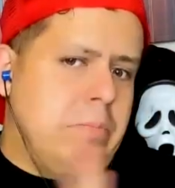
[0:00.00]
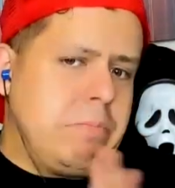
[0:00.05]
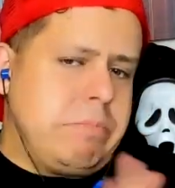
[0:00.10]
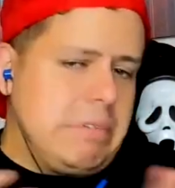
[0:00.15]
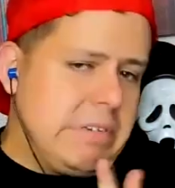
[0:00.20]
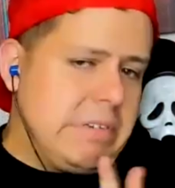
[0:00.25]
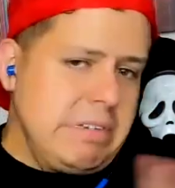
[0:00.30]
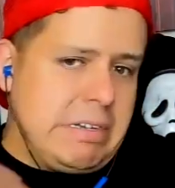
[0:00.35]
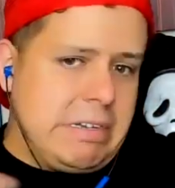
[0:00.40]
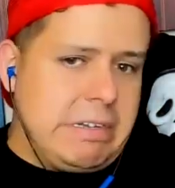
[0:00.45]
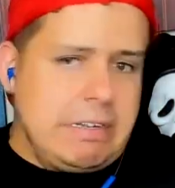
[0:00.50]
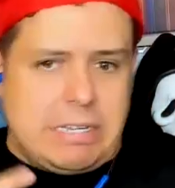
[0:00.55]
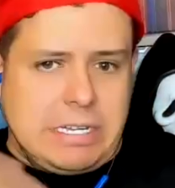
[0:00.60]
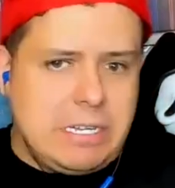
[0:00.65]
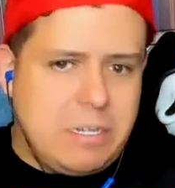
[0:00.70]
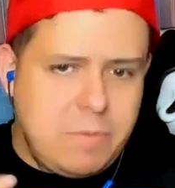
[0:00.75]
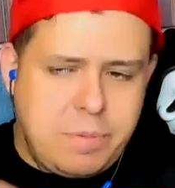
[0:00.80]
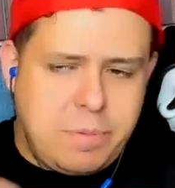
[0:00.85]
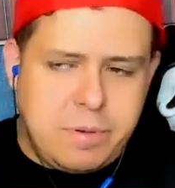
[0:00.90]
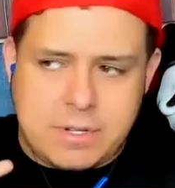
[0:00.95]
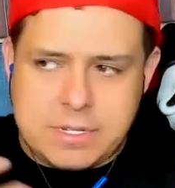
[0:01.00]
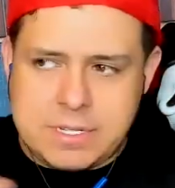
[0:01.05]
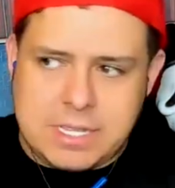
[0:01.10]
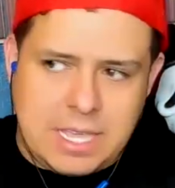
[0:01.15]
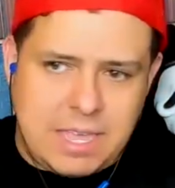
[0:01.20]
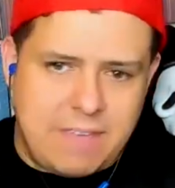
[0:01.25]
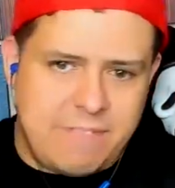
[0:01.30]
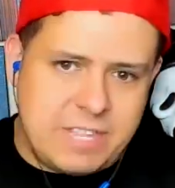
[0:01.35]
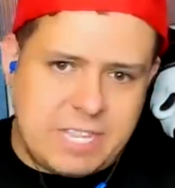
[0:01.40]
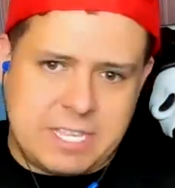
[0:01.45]

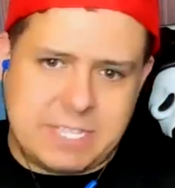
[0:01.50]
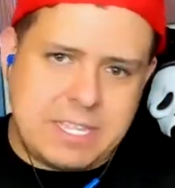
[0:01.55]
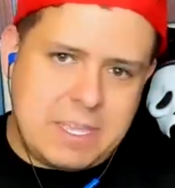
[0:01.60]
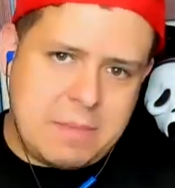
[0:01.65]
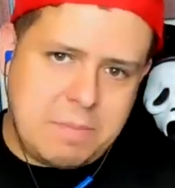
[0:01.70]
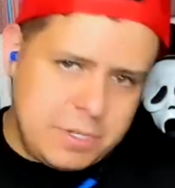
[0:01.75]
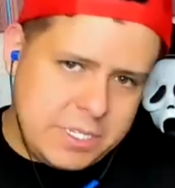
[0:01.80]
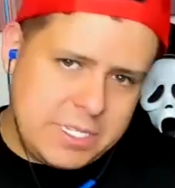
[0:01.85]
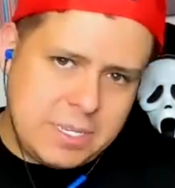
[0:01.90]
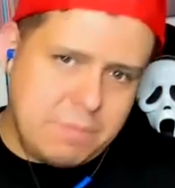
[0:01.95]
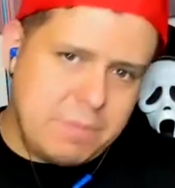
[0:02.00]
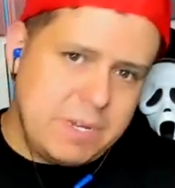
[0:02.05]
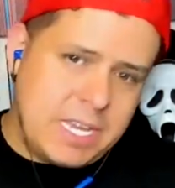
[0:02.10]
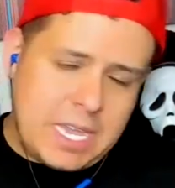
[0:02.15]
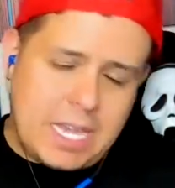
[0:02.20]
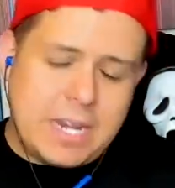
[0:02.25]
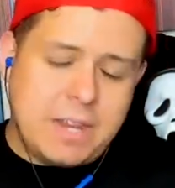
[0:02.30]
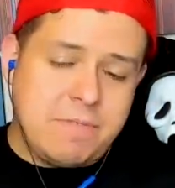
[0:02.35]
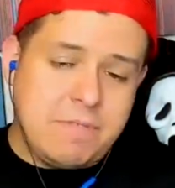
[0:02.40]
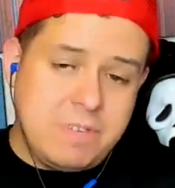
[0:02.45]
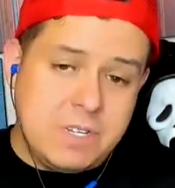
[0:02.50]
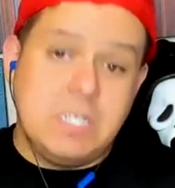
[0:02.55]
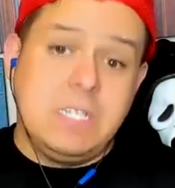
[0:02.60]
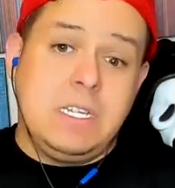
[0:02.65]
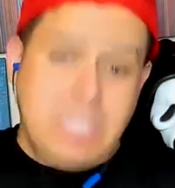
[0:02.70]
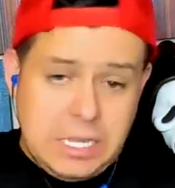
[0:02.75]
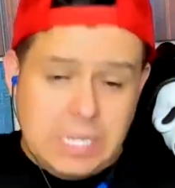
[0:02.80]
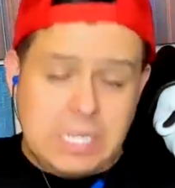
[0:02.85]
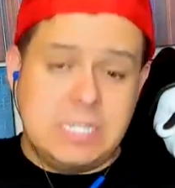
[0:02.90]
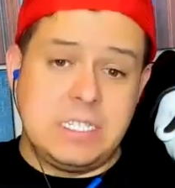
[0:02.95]
Personally, I feel like that puts somebody kind of
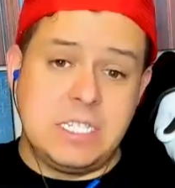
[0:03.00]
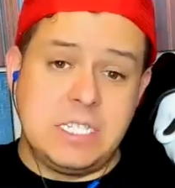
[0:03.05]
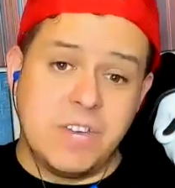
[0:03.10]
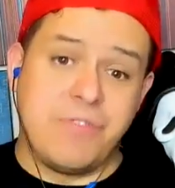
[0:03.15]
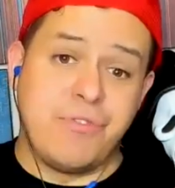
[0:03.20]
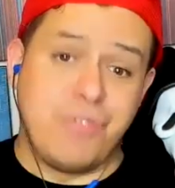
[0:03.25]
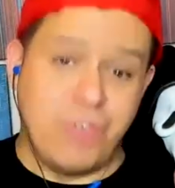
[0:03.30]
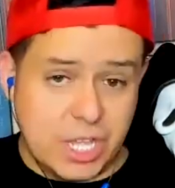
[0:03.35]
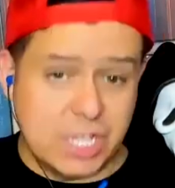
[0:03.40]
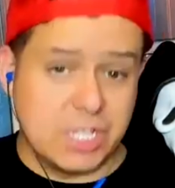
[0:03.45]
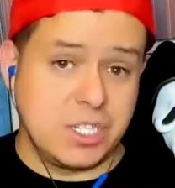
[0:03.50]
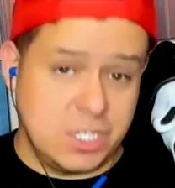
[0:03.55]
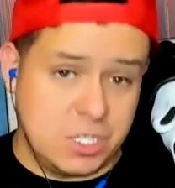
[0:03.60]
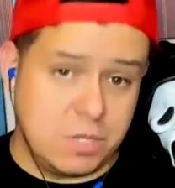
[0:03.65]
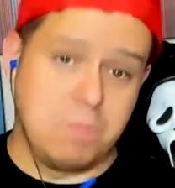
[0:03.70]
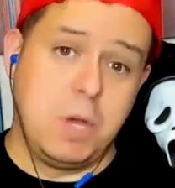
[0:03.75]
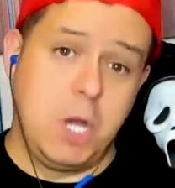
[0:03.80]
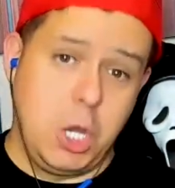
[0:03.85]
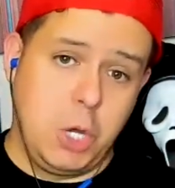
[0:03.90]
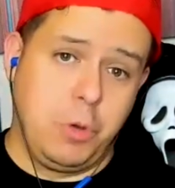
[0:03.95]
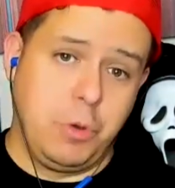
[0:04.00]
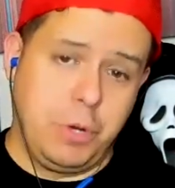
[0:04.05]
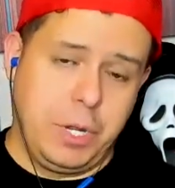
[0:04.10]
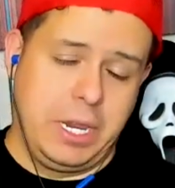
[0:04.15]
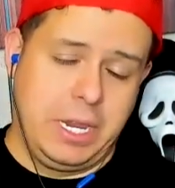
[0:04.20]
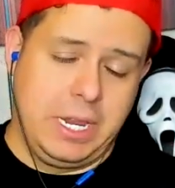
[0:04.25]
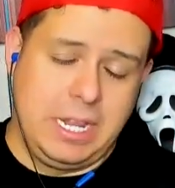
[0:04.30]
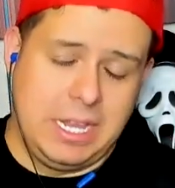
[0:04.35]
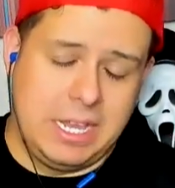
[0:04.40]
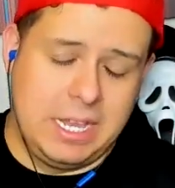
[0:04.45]
in defense mode
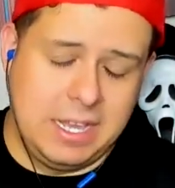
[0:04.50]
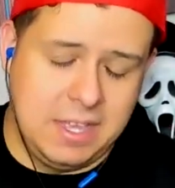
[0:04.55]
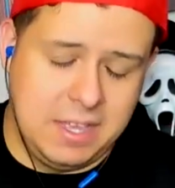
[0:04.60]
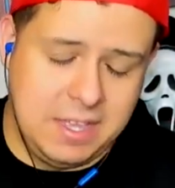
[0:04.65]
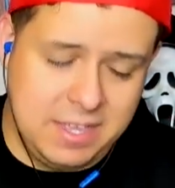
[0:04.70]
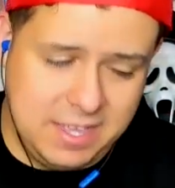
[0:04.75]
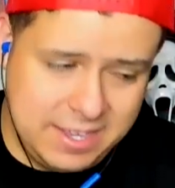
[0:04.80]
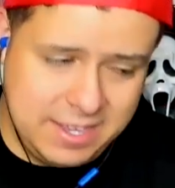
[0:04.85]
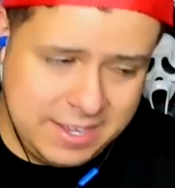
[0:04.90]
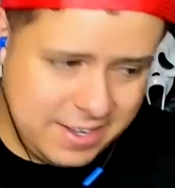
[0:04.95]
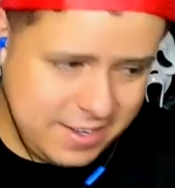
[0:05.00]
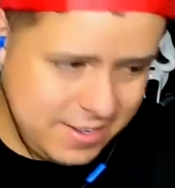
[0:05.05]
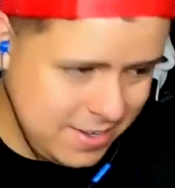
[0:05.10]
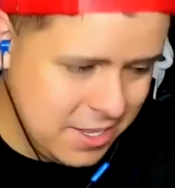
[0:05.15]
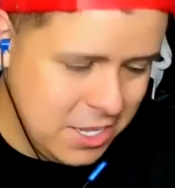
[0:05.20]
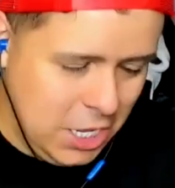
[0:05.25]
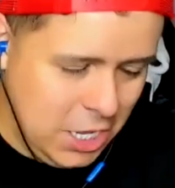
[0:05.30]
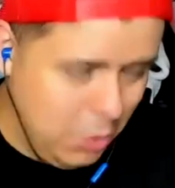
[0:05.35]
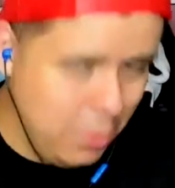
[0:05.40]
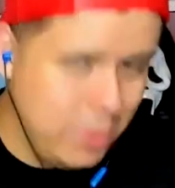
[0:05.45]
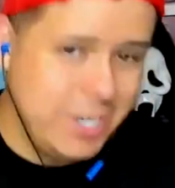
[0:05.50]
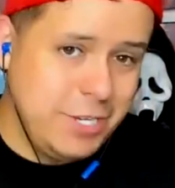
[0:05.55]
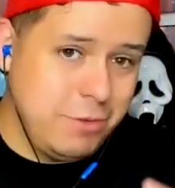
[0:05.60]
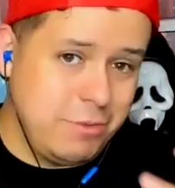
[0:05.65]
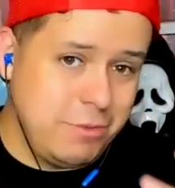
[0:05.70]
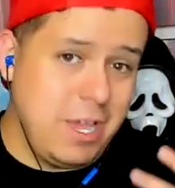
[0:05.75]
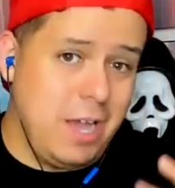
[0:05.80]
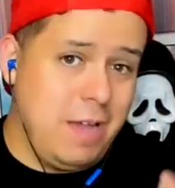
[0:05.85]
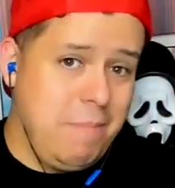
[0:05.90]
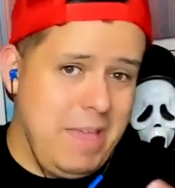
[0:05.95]
when you
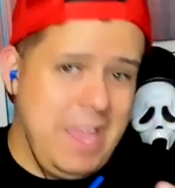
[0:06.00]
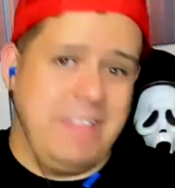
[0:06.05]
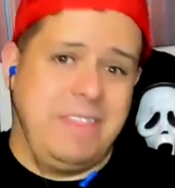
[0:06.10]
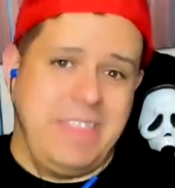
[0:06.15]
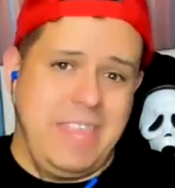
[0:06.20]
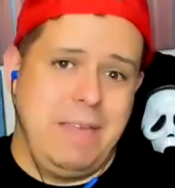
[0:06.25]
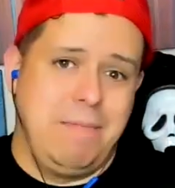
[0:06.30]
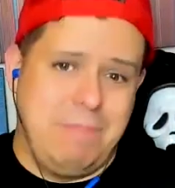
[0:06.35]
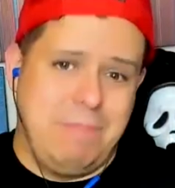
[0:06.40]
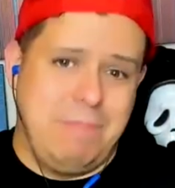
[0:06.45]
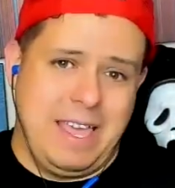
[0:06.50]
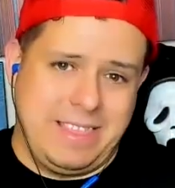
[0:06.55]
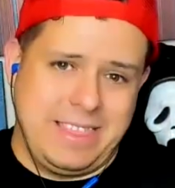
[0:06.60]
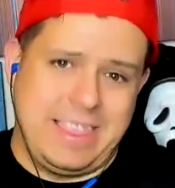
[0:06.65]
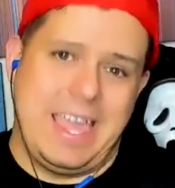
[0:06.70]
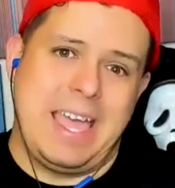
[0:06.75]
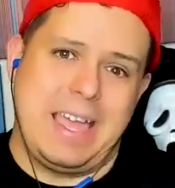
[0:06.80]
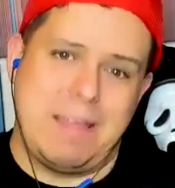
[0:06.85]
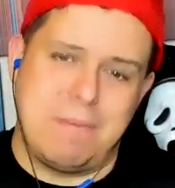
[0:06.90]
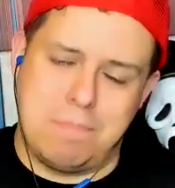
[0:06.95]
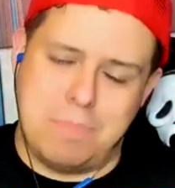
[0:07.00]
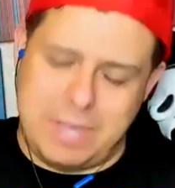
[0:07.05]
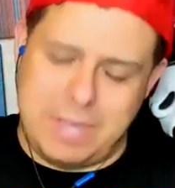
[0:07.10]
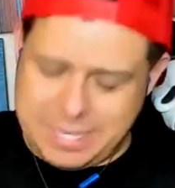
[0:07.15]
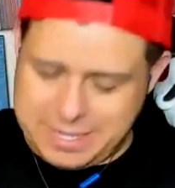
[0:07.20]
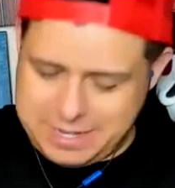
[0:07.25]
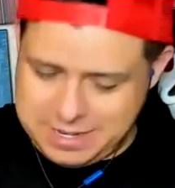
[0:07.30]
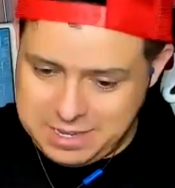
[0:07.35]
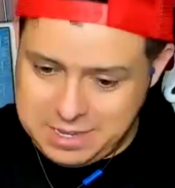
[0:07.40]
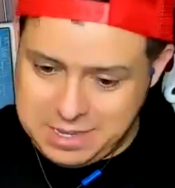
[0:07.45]
come at them like that.
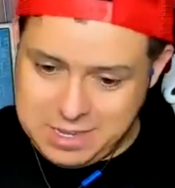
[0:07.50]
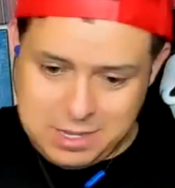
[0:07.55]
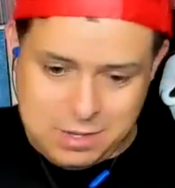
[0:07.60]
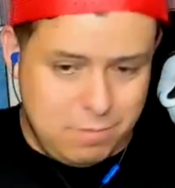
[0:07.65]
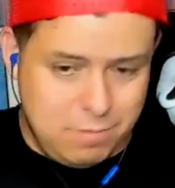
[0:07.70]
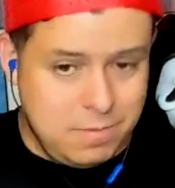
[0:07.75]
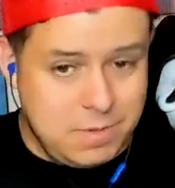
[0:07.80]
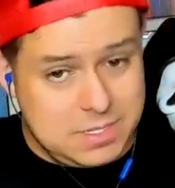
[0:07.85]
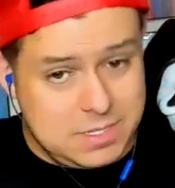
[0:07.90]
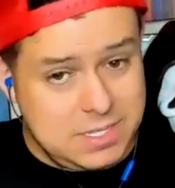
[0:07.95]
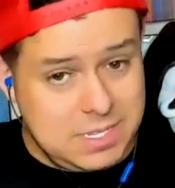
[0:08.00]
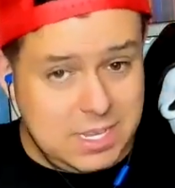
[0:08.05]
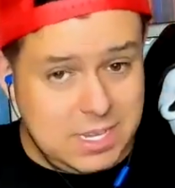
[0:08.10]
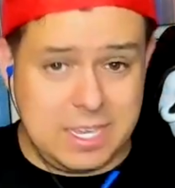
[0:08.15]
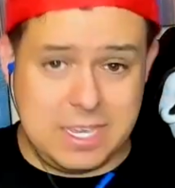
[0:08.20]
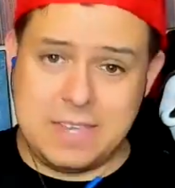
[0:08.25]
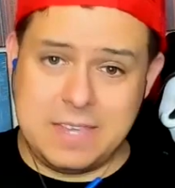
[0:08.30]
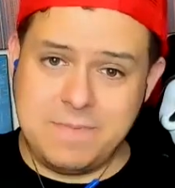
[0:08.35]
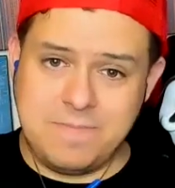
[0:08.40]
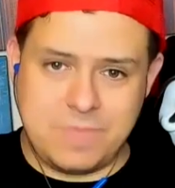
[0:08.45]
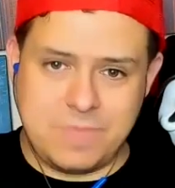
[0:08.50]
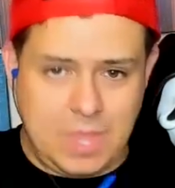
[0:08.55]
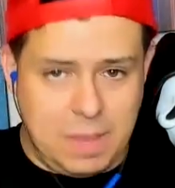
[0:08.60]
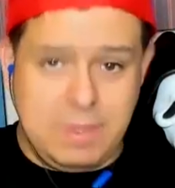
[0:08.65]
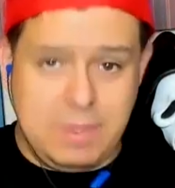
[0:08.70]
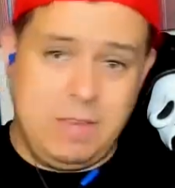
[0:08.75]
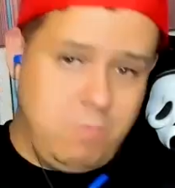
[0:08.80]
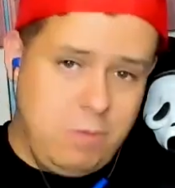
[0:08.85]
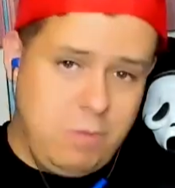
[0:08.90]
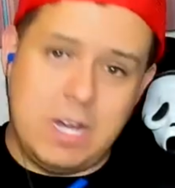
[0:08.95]
But we'll see. I
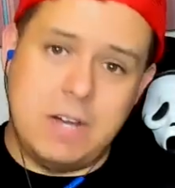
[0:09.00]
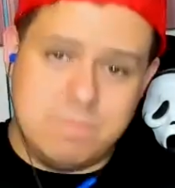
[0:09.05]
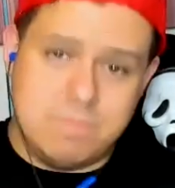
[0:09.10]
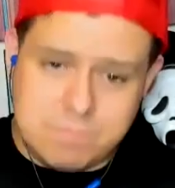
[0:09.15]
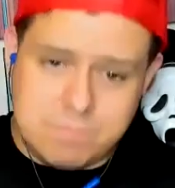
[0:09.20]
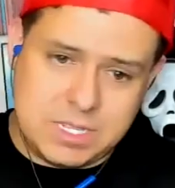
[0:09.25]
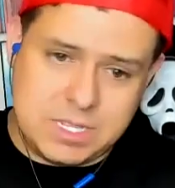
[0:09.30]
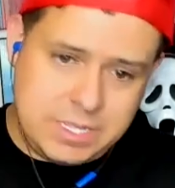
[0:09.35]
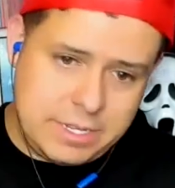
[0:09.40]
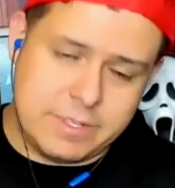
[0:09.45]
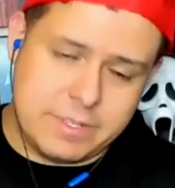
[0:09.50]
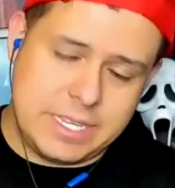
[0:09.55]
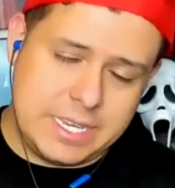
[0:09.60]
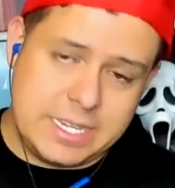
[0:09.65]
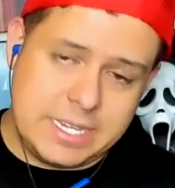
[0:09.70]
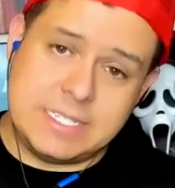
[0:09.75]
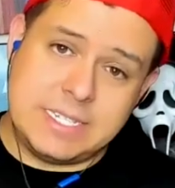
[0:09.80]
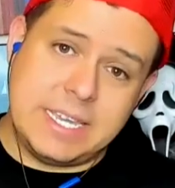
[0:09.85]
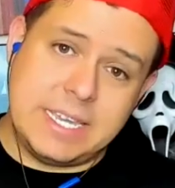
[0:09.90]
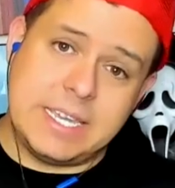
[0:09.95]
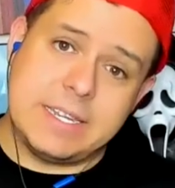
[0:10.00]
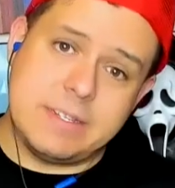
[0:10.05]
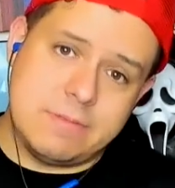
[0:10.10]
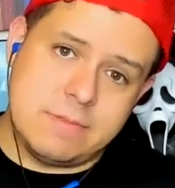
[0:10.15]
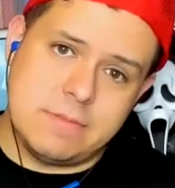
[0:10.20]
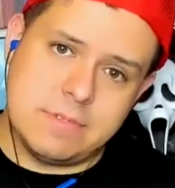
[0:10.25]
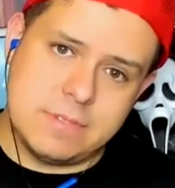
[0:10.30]
mean, well, clearly it did.